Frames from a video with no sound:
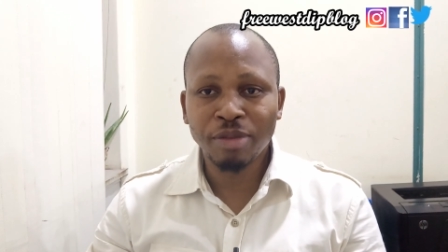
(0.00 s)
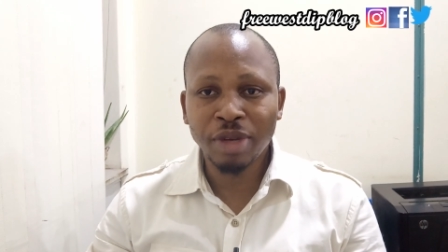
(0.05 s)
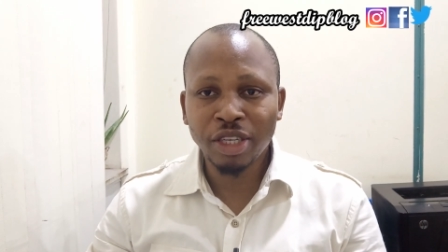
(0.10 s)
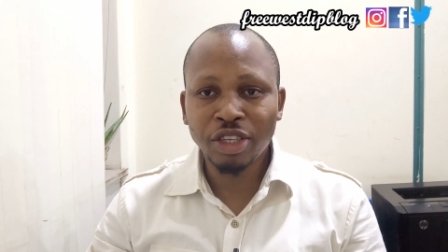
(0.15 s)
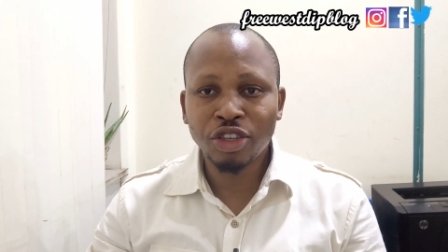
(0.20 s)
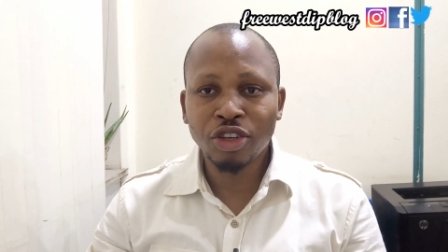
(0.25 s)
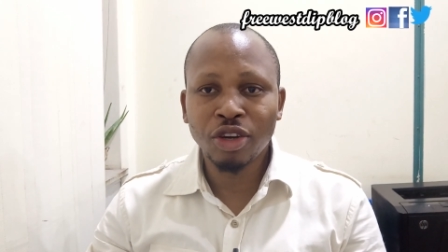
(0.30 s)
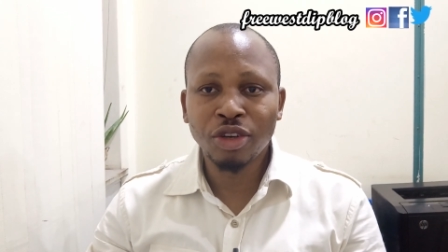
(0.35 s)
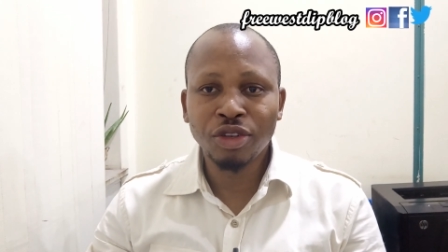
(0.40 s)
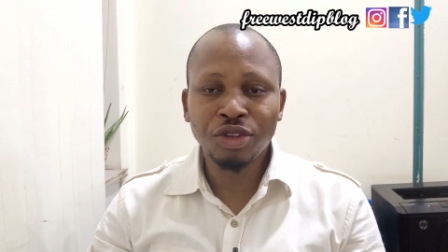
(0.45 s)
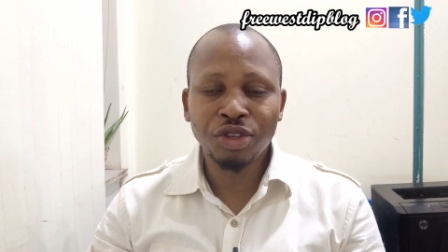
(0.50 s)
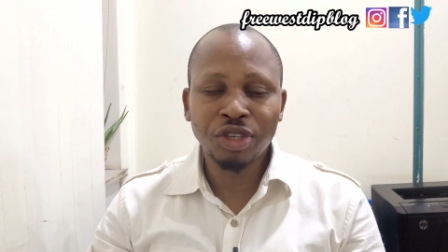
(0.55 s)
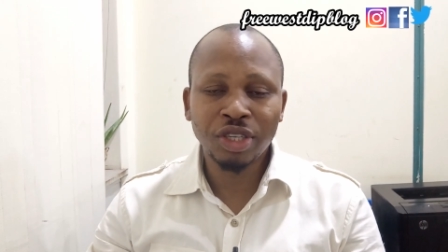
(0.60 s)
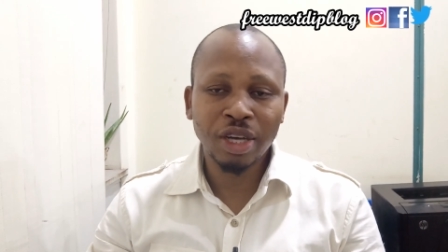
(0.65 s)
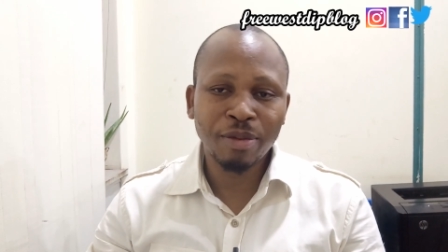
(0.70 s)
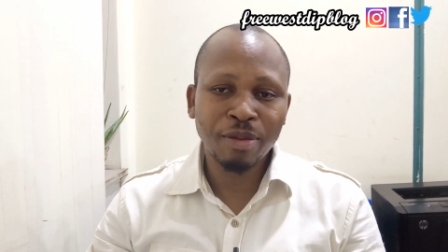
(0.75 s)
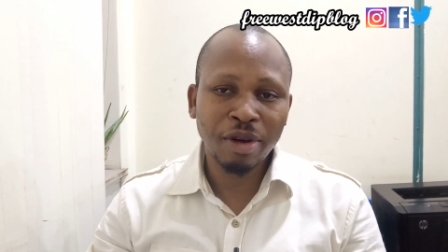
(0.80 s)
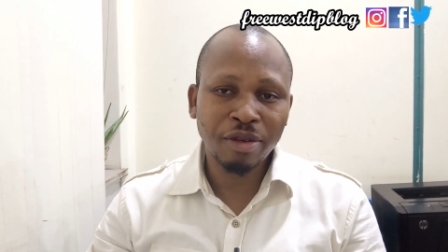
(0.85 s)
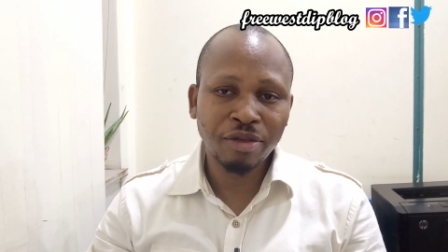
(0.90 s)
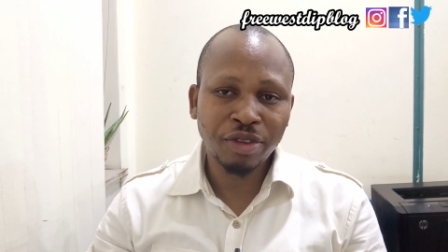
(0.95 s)
Make sure you
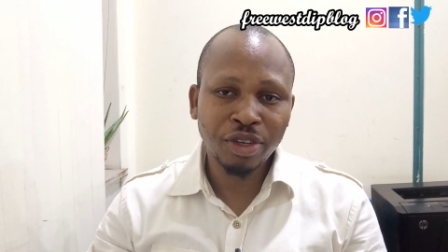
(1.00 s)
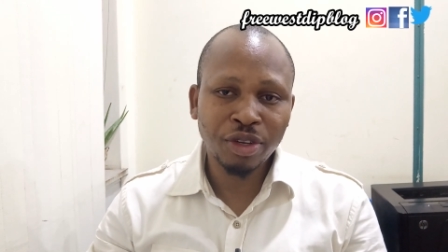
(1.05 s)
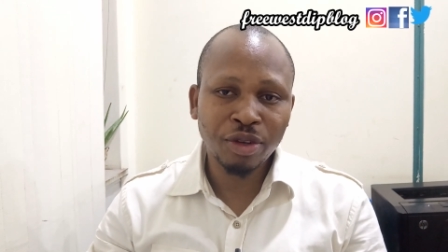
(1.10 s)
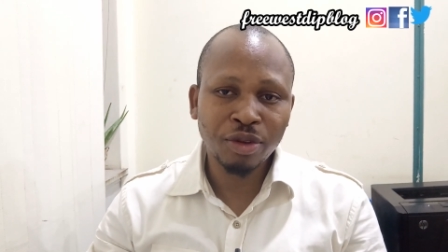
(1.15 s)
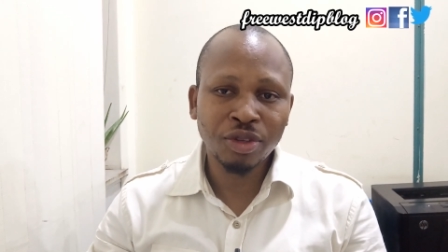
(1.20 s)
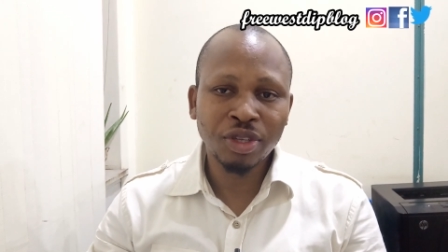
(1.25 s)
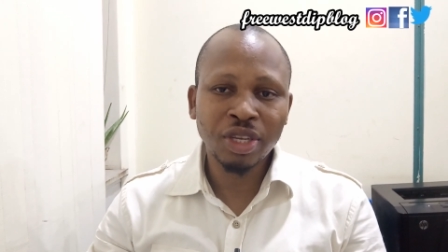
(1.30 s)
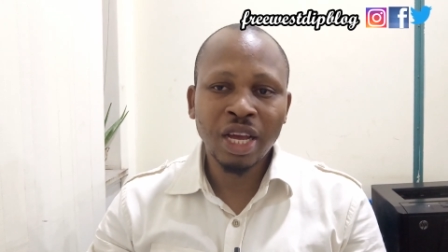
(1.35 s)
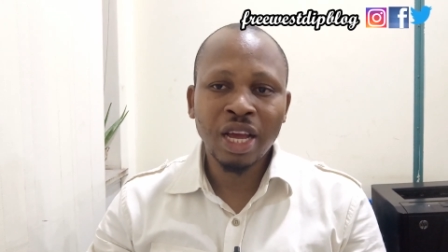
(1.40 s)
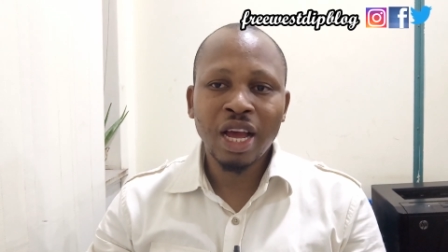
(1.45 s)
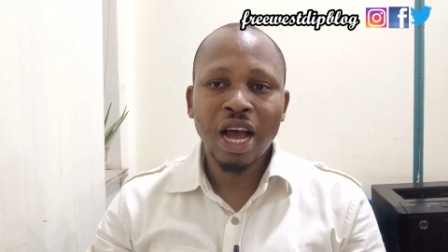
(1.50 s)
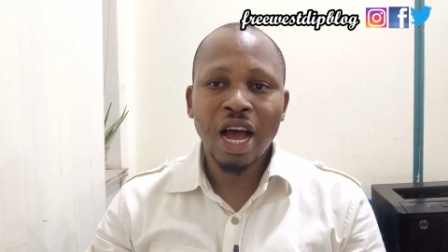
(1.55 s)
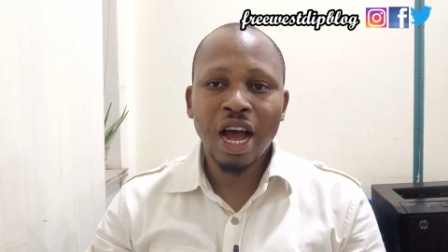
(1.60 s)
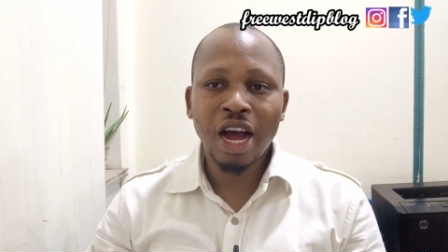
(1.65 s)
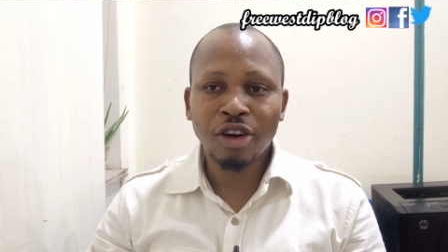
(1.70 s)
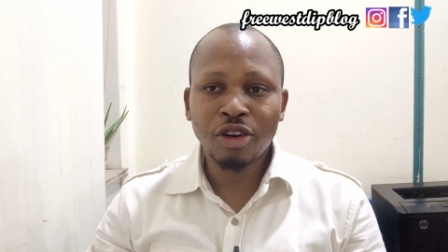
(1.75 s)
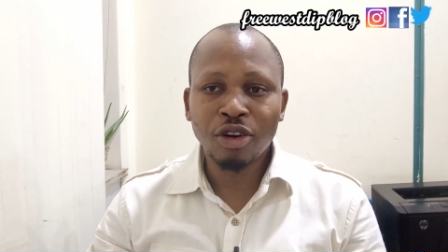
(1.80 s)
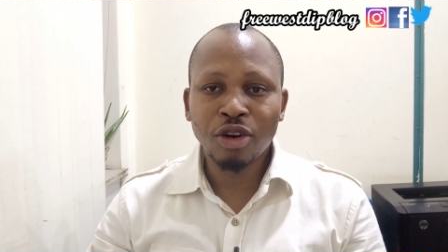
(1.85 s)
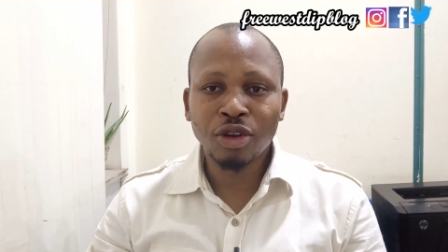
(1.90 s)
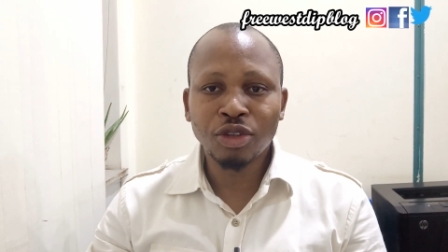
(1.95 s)
share my videos
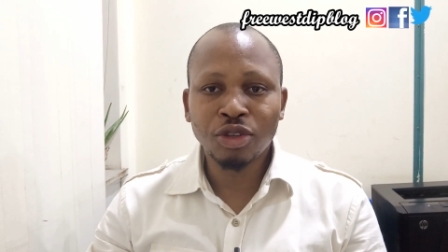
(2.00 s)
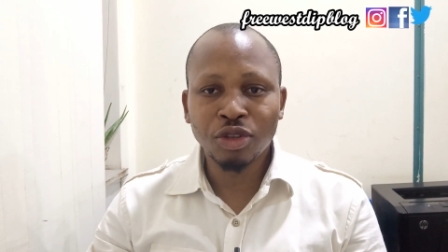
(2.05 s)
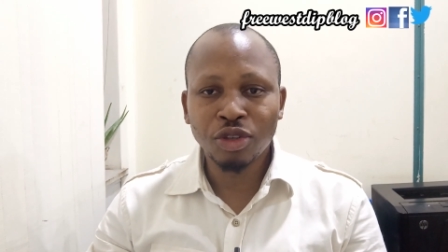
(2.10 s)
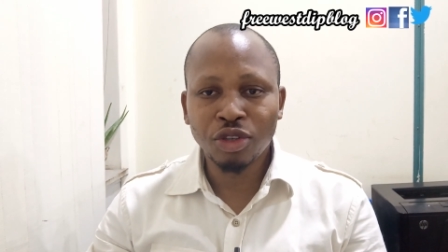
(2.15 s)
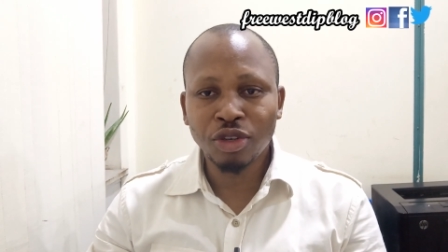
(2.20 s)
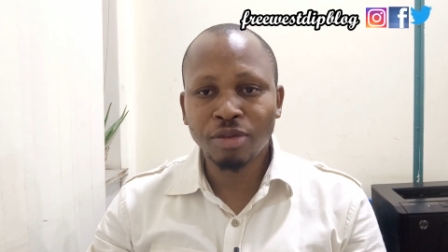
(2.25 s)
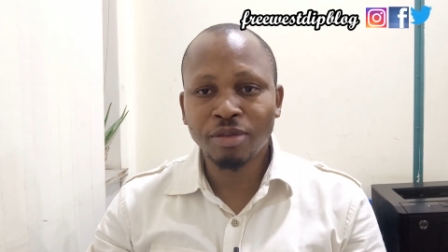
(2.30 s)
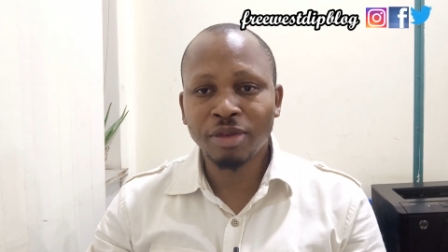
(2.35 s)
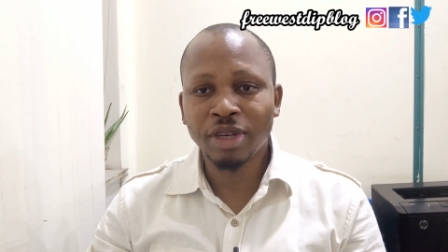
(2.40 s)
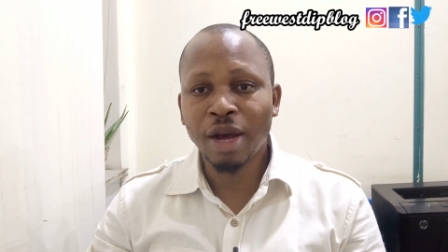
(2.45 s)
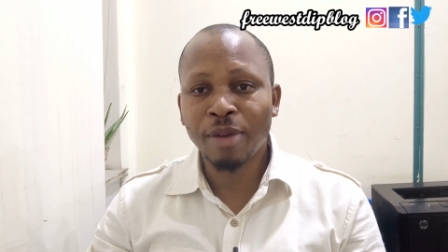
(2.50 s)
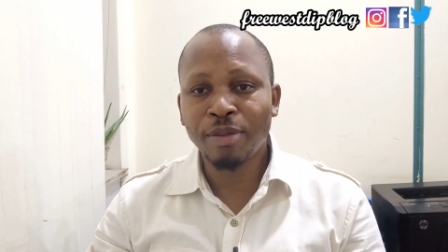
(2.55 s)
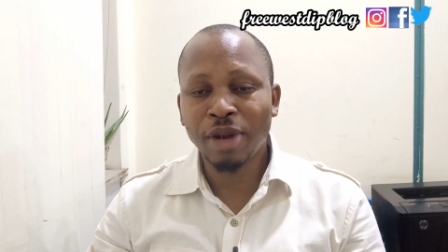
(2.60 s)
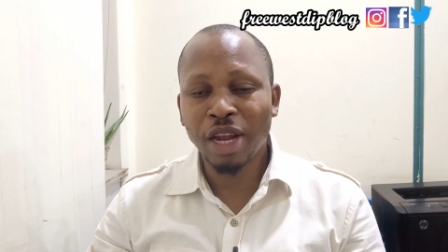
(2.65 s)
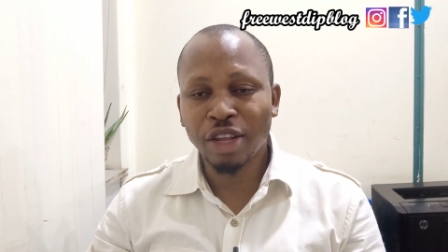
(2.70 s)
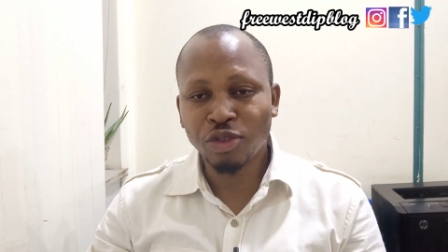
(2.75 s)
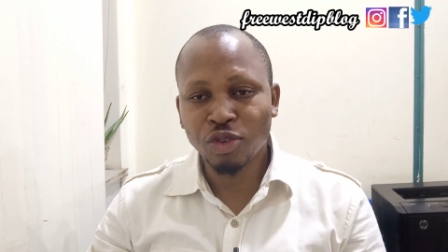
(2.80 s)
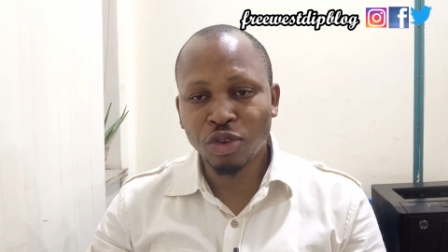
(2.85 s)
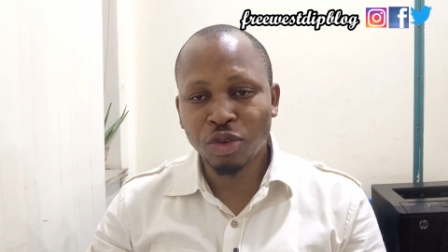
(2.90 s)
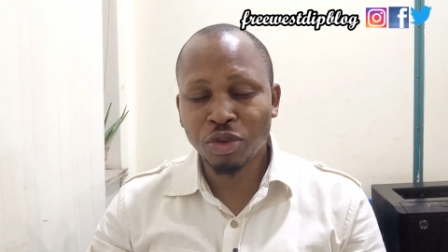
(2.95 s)
across social media
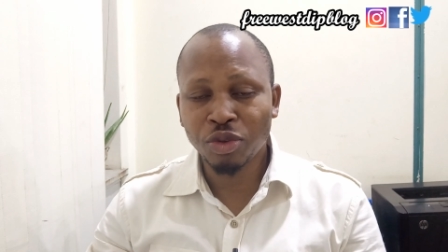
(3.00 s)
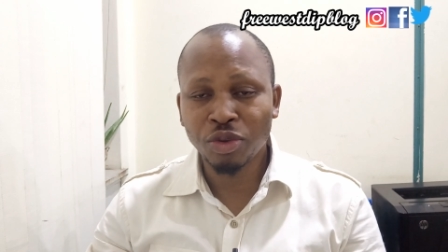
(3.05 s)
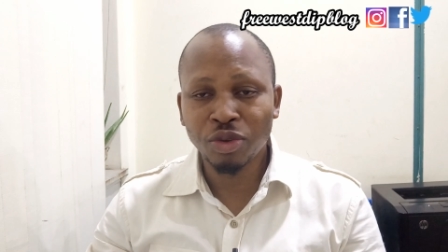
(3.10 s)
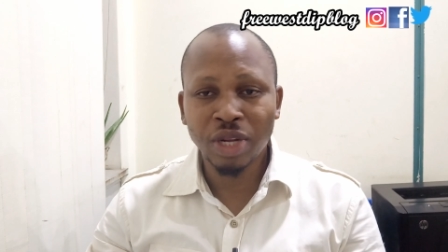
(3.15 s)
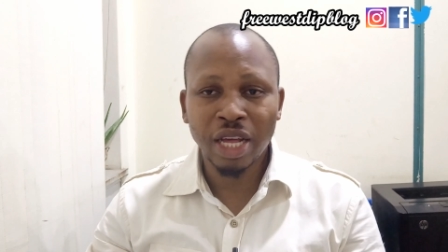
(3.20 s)
platforms so